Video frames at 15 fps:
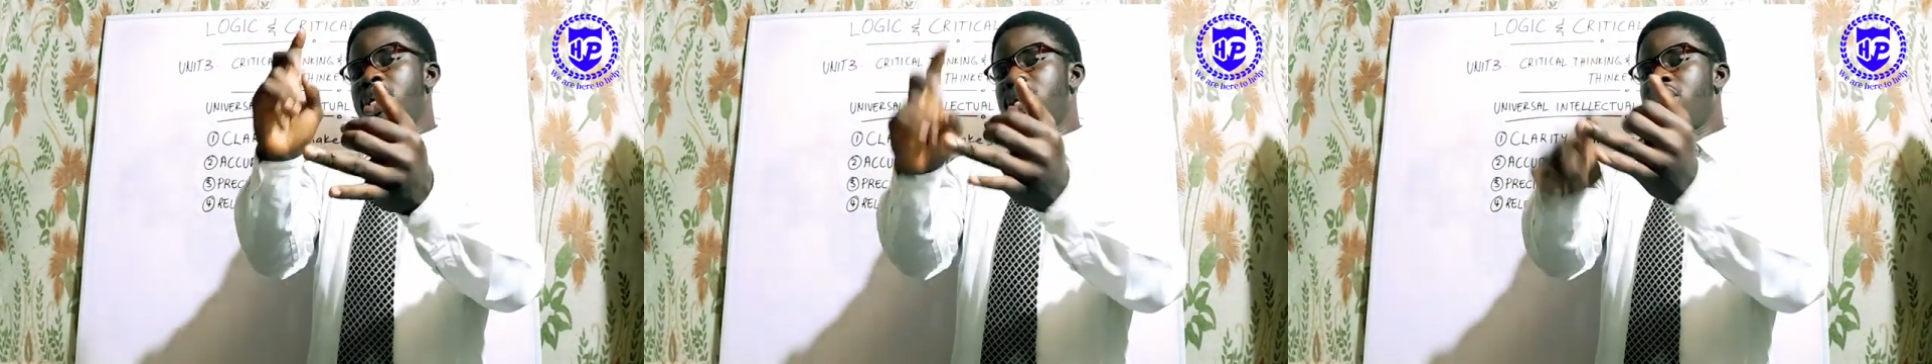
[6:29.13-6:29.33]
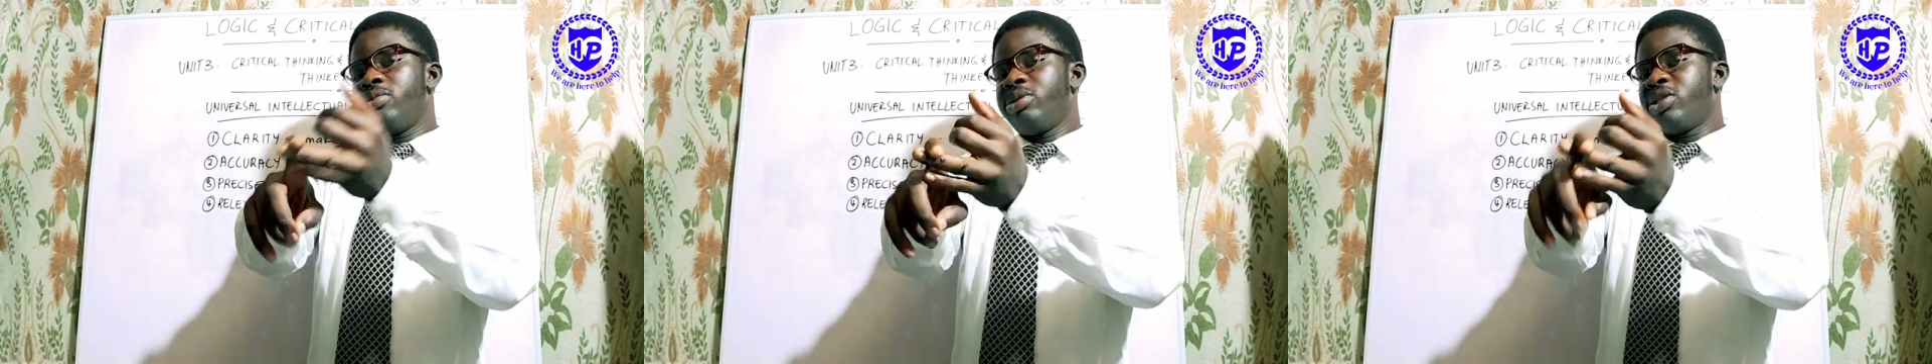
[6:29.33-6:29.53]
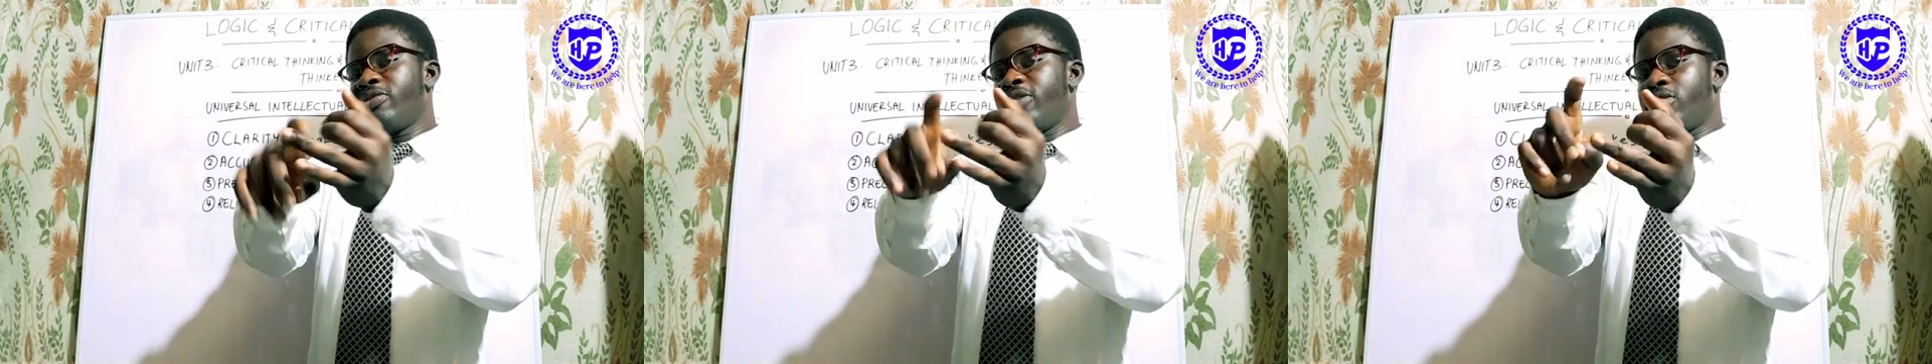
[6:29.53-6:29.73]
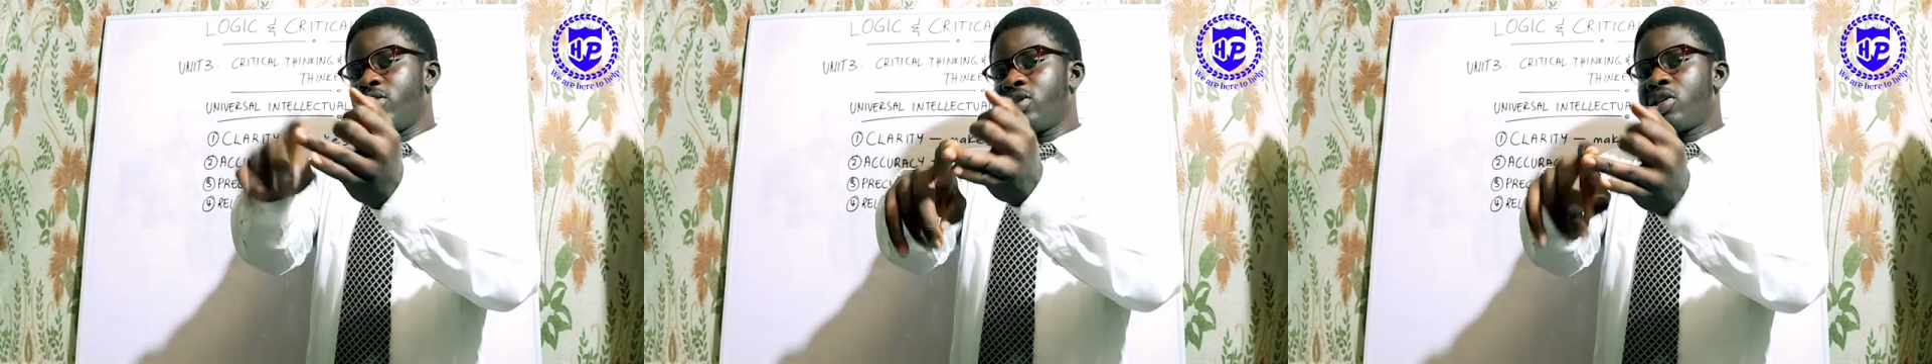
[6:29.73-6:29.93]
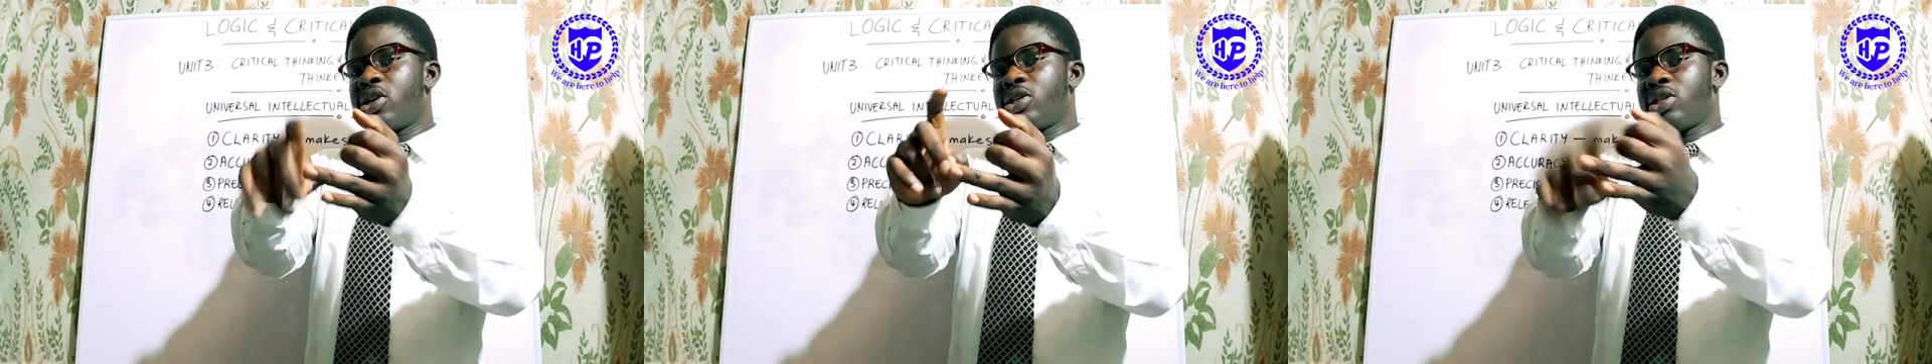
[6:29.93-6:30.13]
elements of a
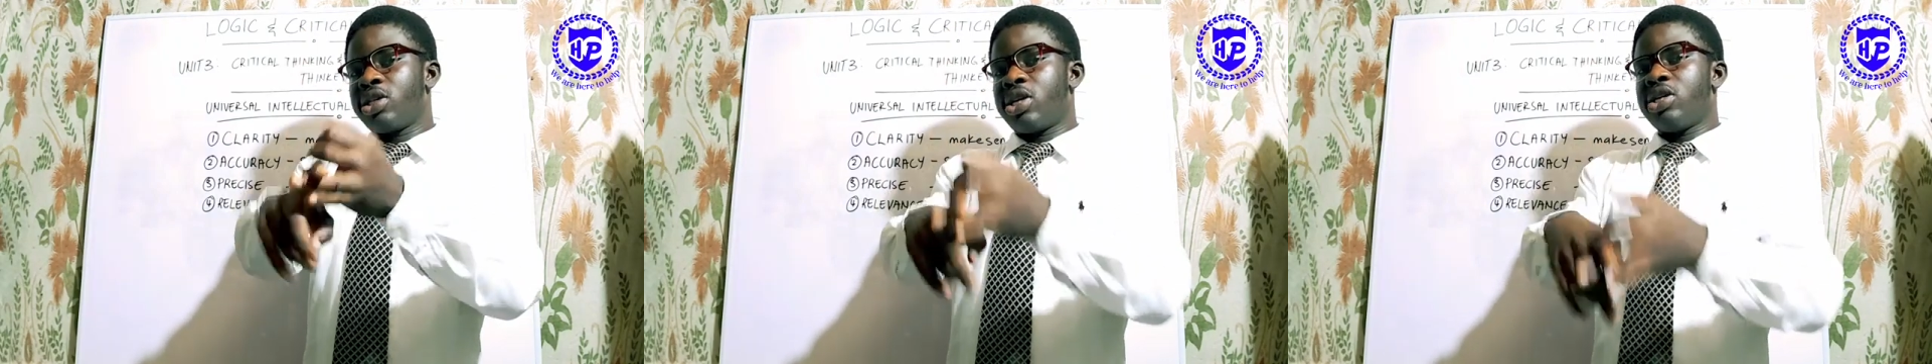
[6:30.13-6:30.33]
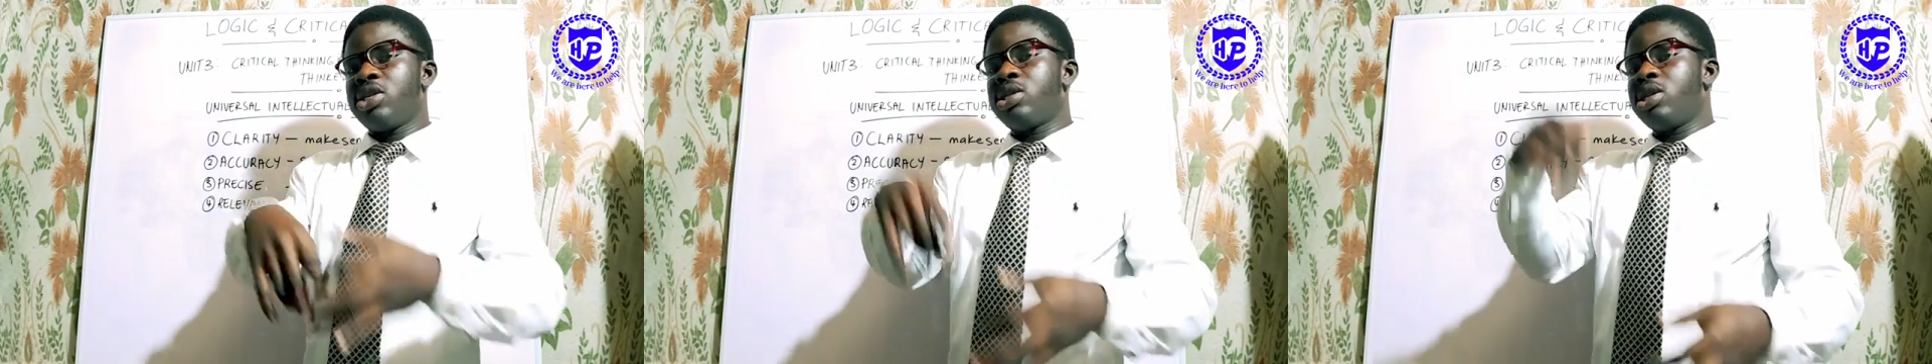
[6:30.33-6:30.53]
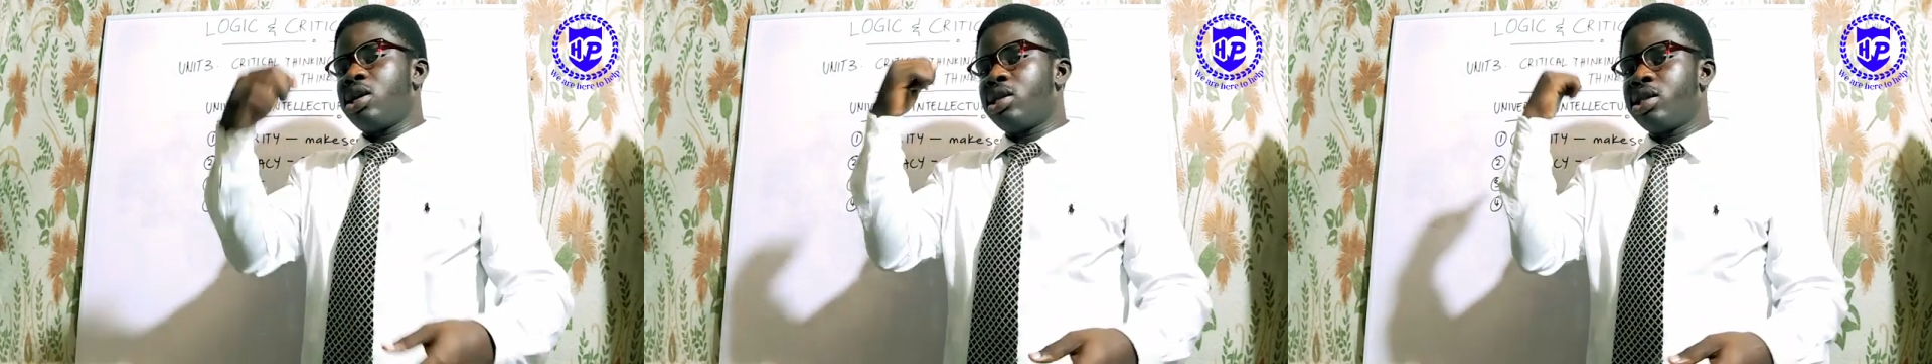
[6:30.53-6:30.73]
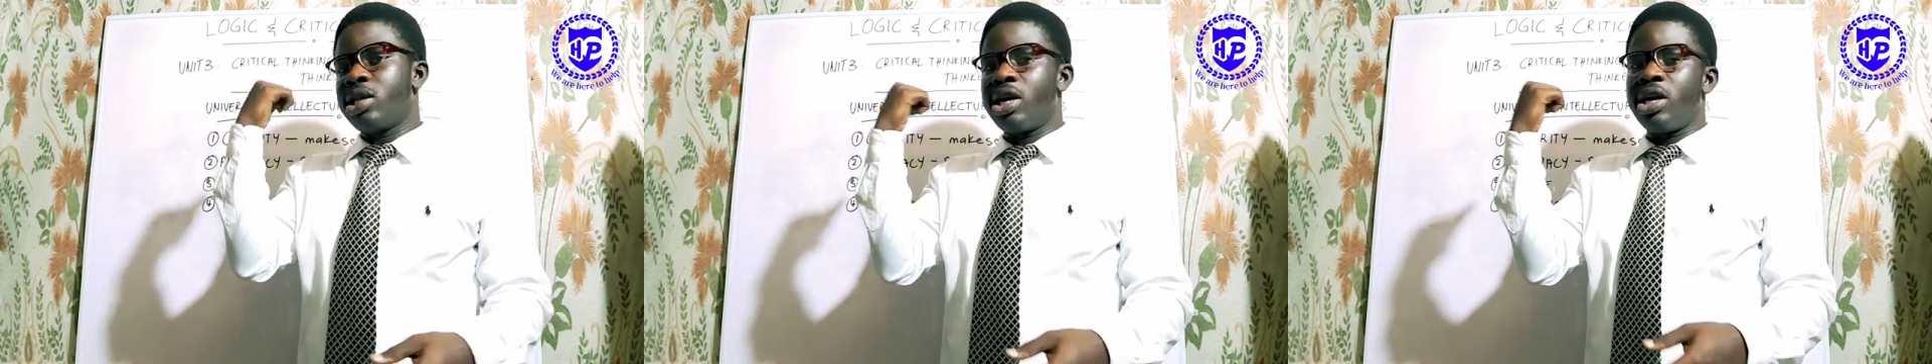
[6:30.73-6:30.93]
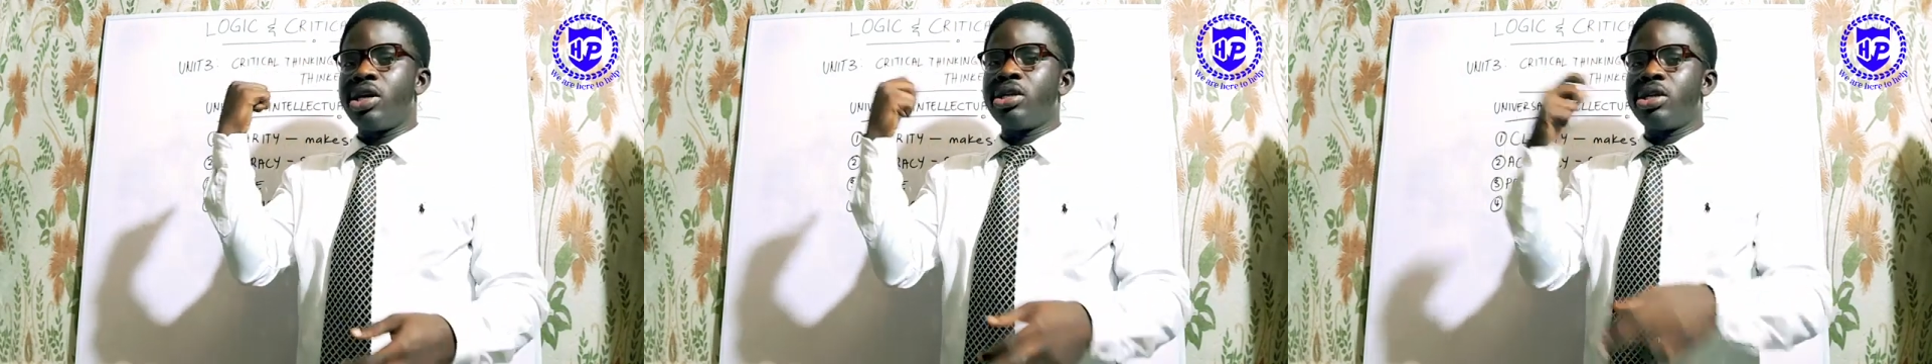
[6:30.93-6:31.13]
critical thinker. This is a
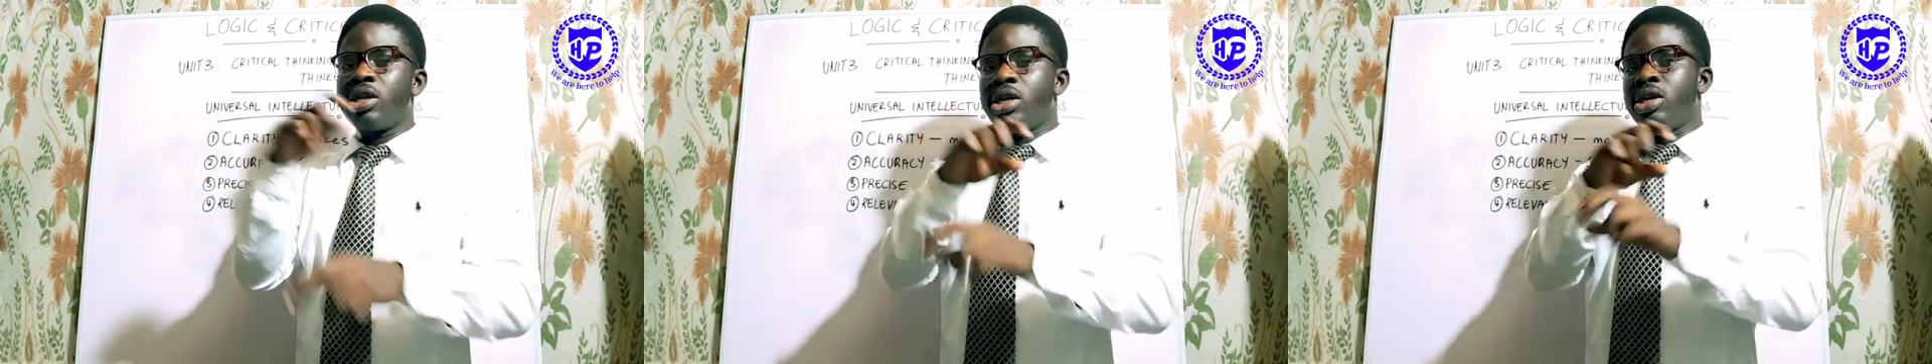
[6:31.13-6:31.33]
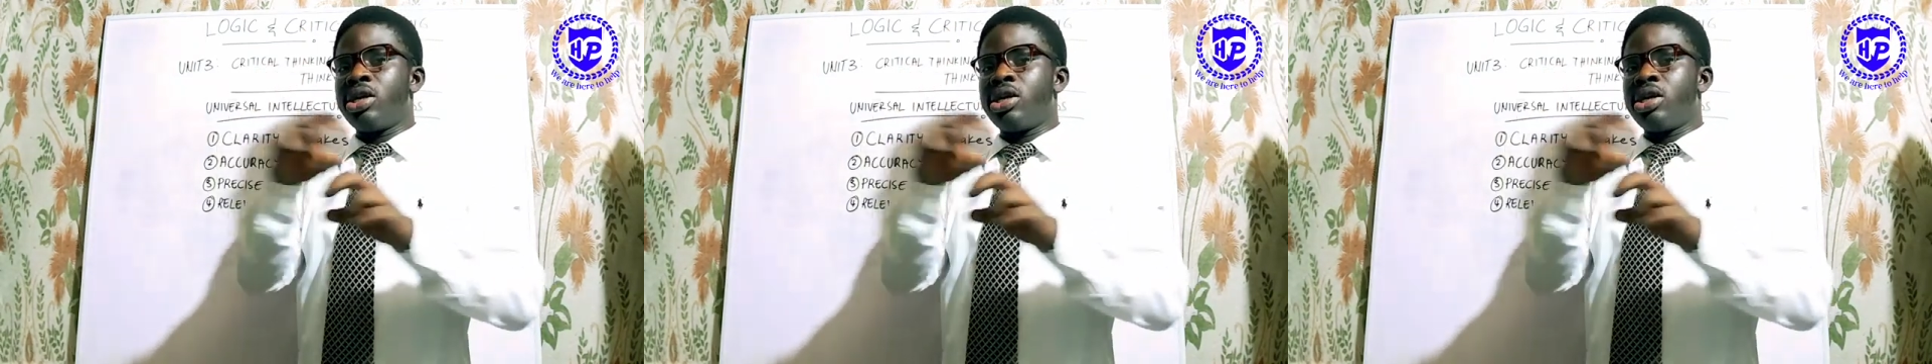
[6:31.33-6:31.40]
third,